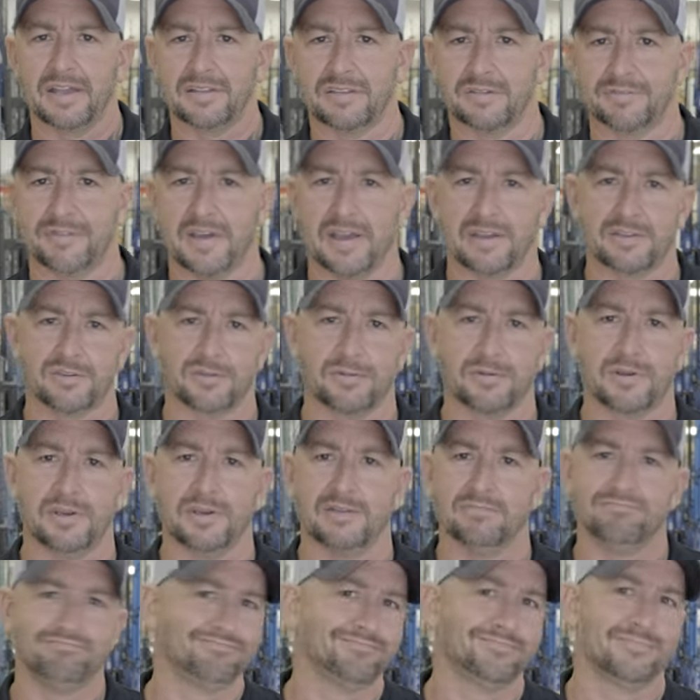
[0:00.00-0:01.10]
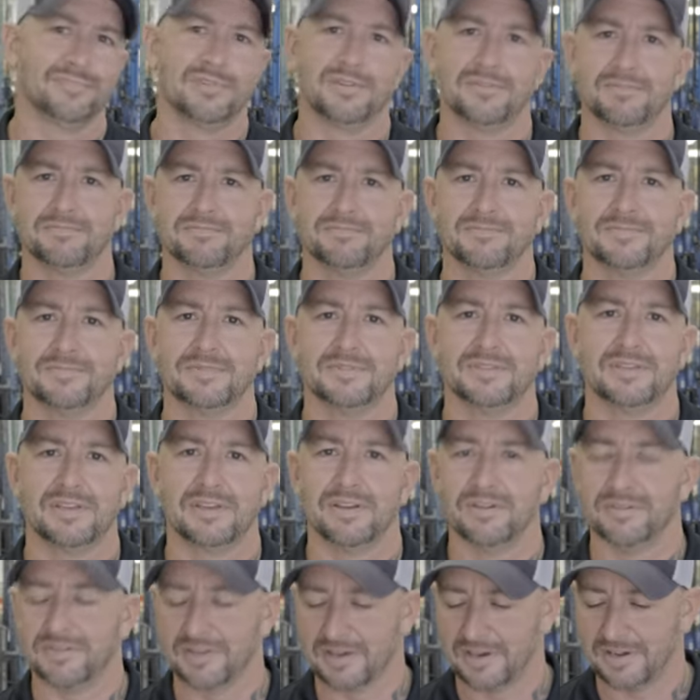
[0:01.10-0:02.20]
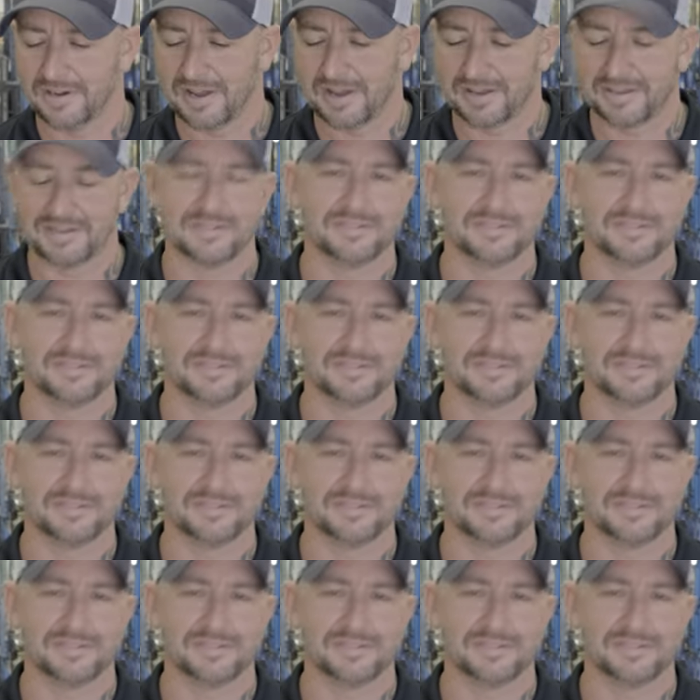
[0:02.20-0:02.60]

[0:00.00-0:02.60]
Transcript: at the factory, you know, did he not get